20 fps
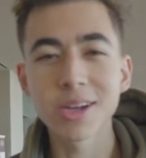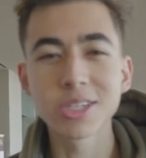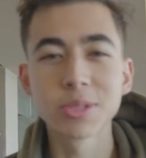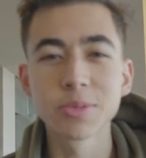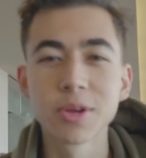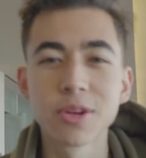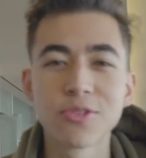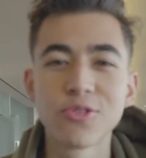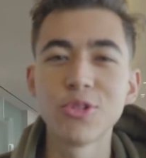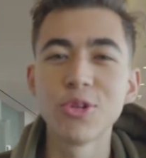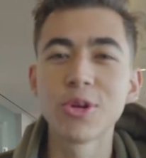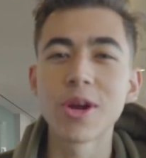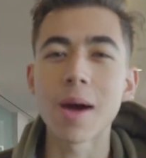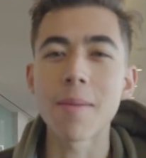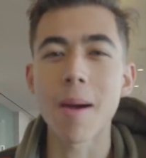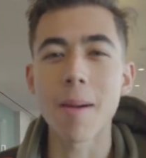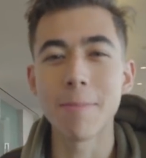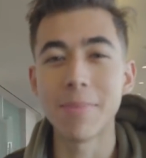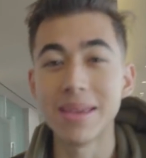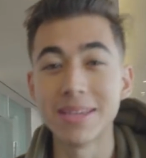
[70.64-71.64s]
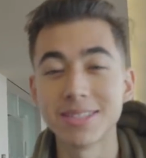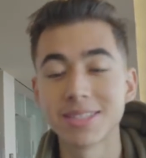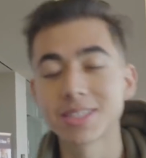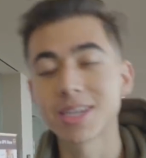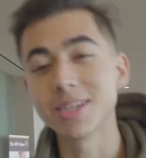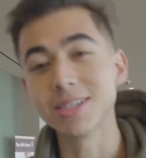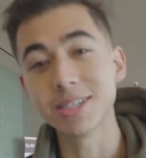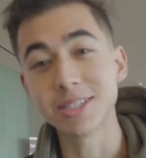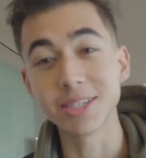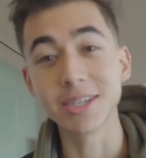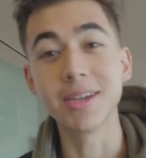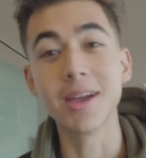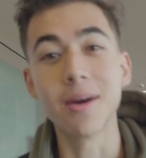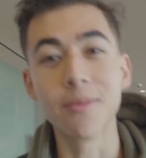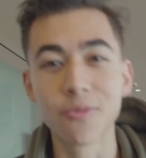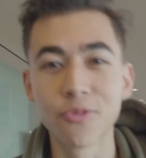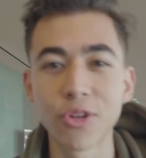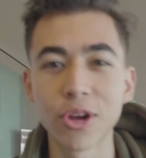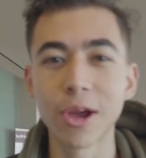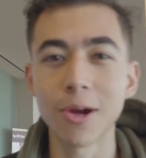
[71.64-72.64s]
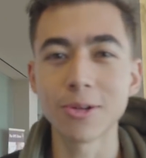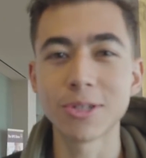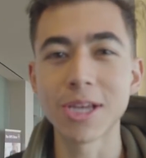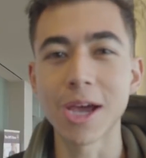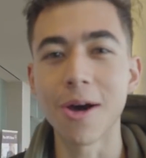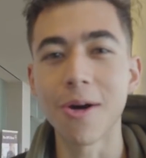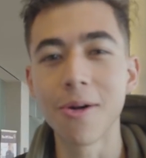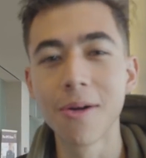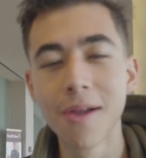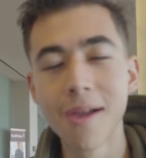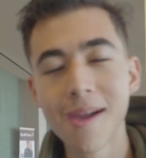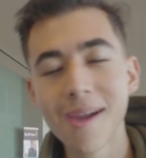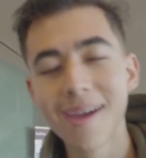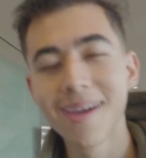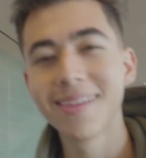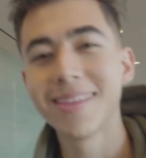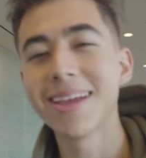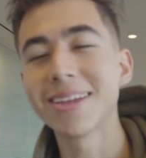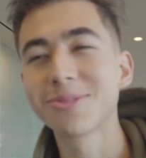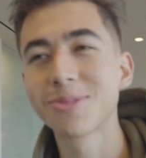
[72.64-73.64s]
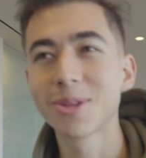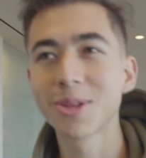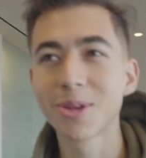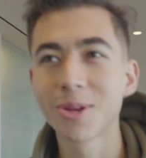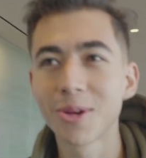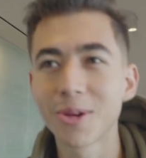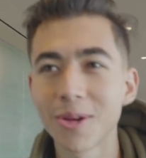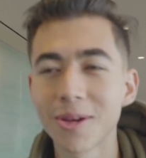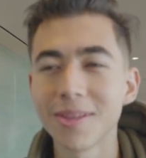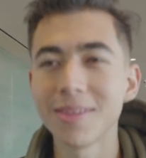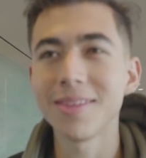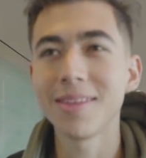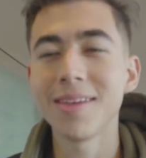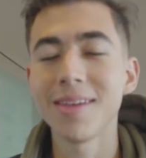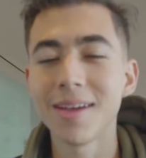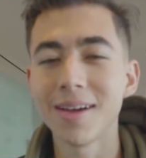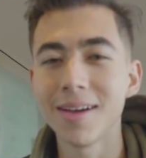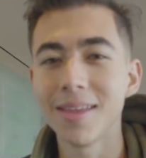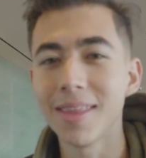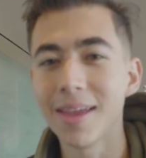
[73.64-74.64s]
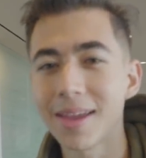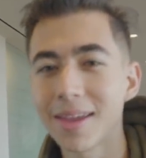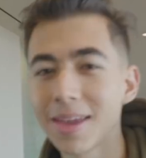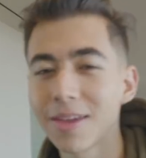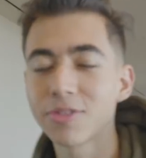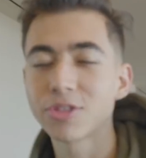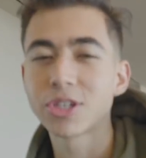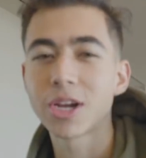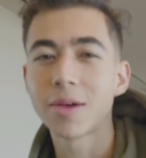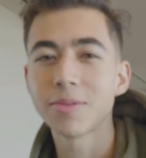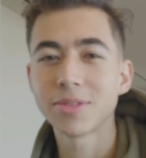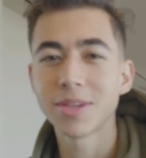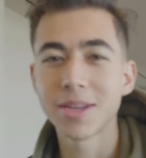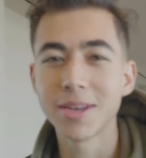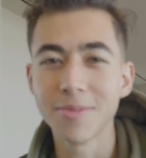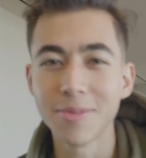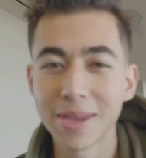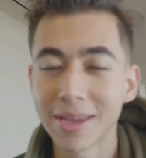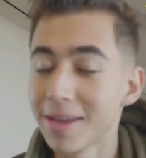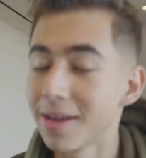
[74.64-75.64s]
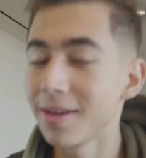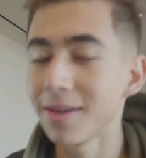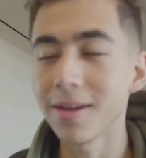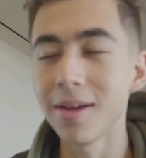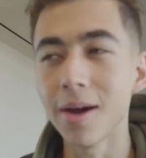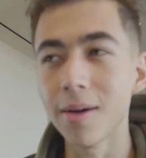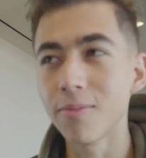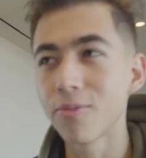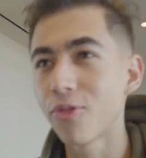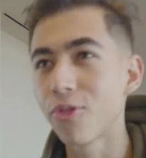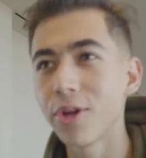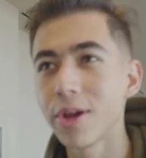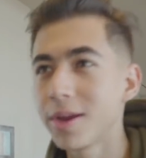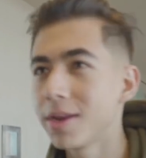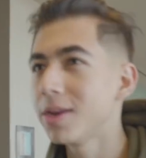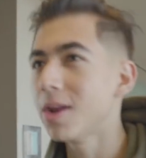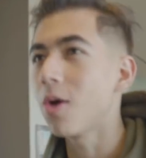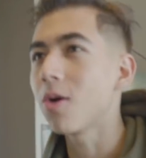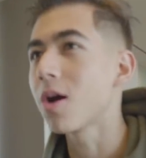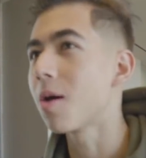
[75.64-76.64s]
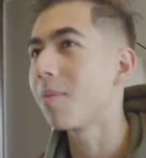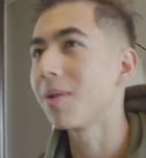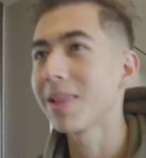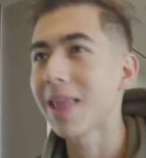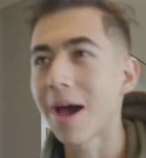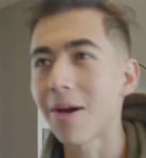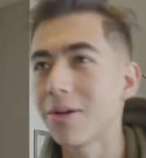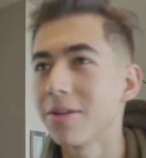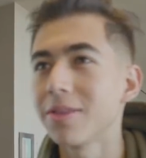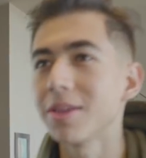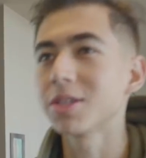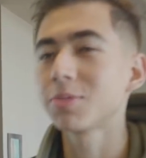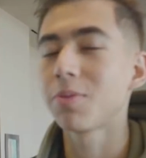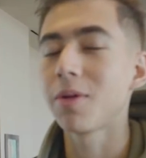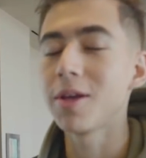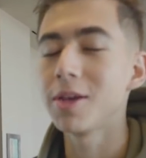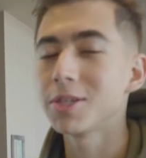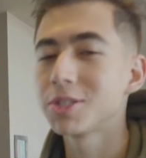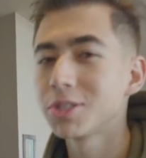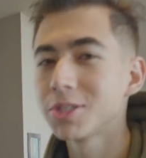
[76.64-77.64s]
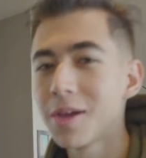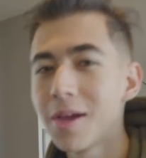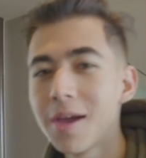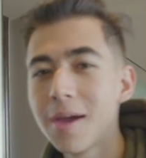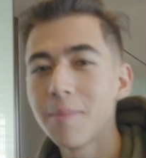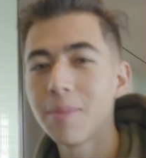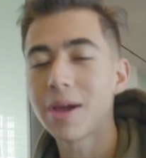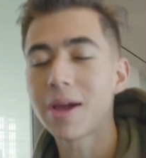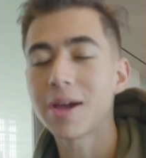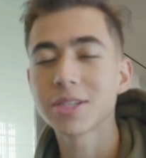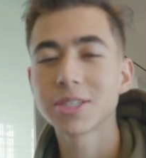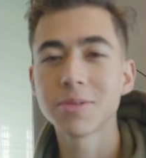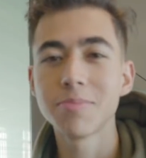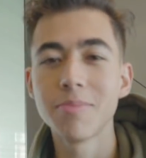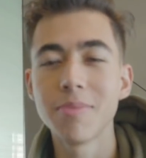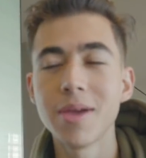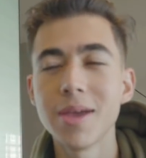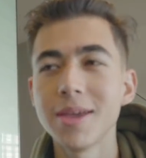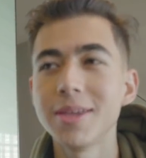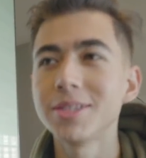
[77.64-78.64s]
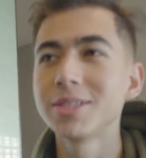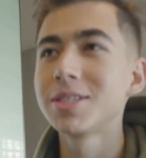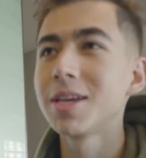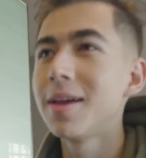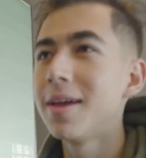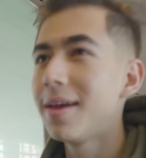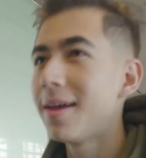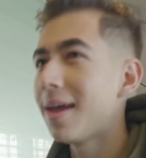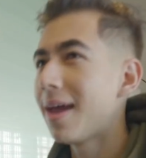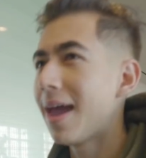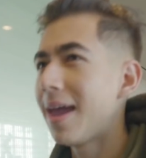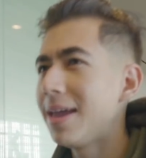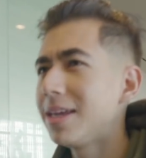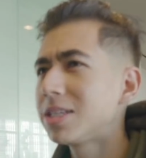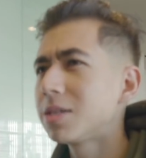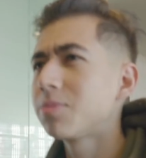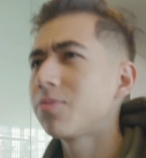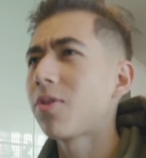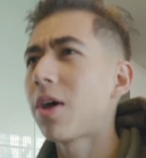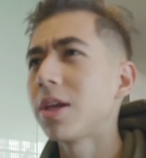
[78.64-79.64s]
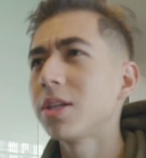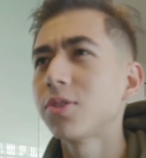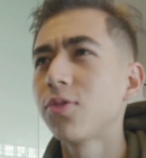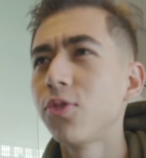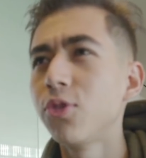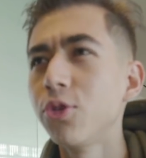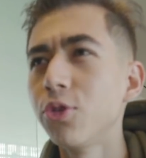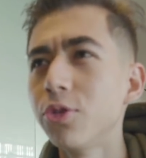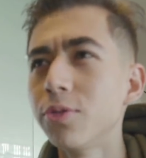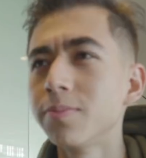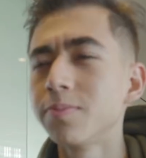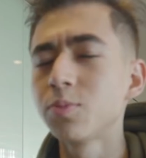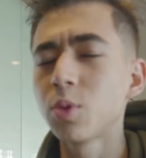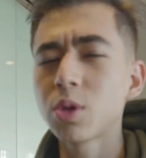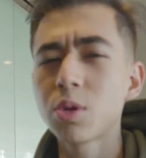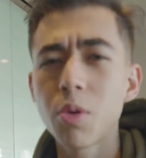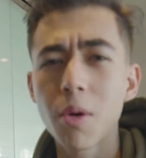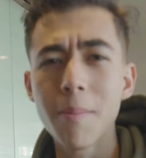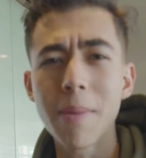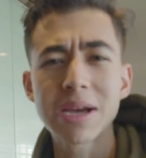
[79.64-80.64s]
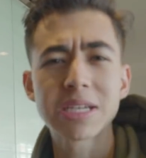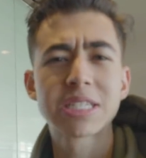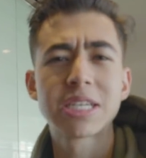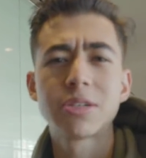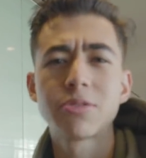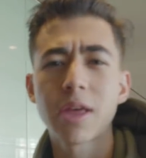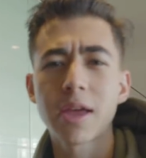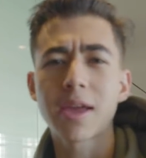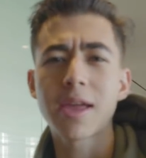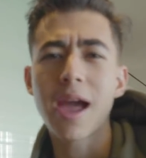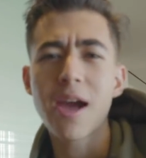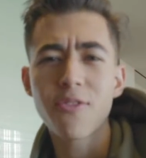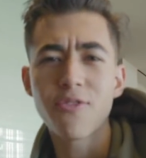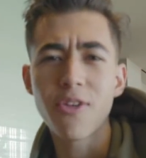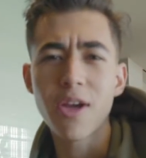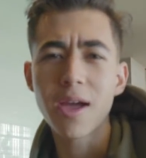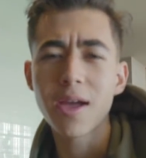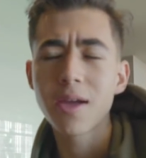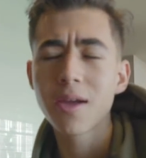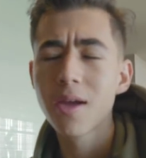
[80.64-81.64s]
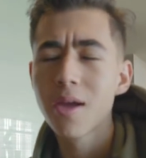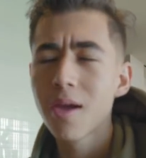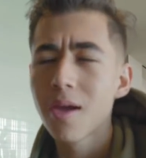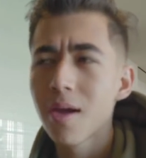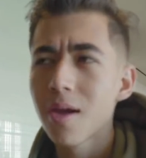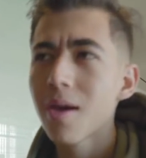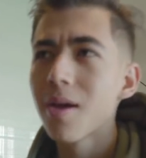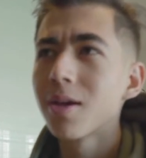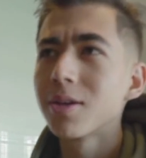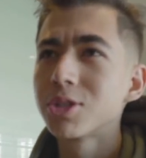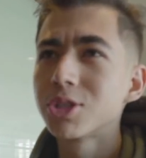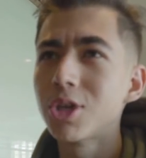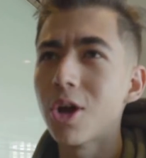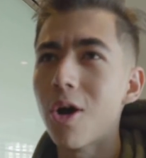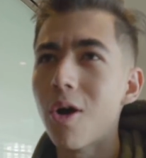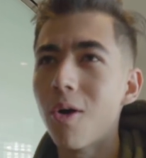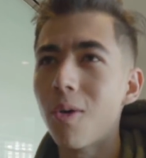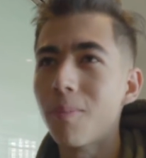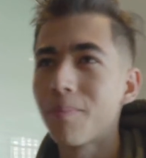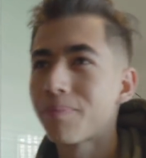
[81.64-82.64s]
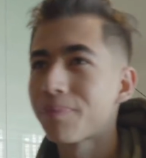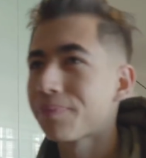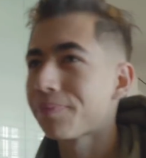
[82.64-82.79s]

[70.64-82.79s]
Got some good food. Got my mints because it's a gum-free hotel. That's what the girl in the uh, like gift shop said to me. Gum-free. No gum allowed in this place. I got some mints. Ate some nice food. Went to a Mexican like cafe. So